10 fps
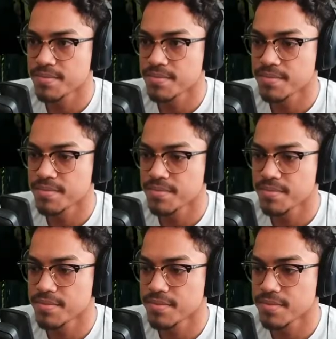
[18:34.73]

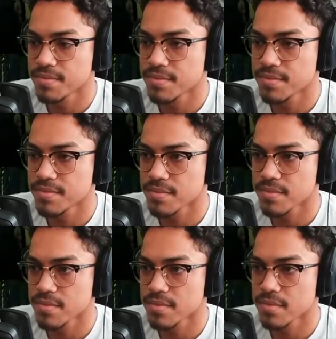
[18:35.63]

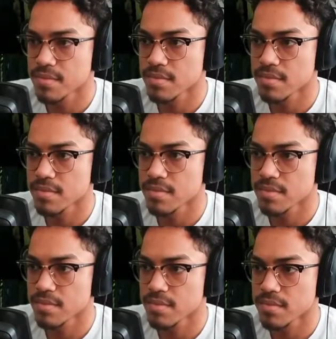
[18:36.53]

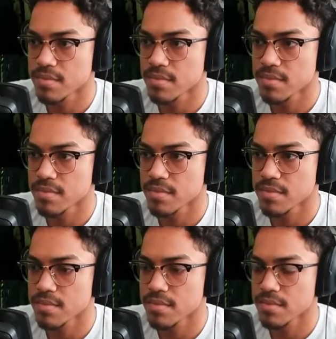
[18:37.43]

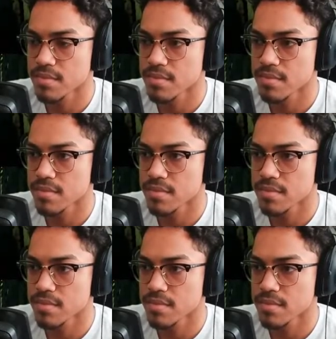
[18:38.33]
[no speech]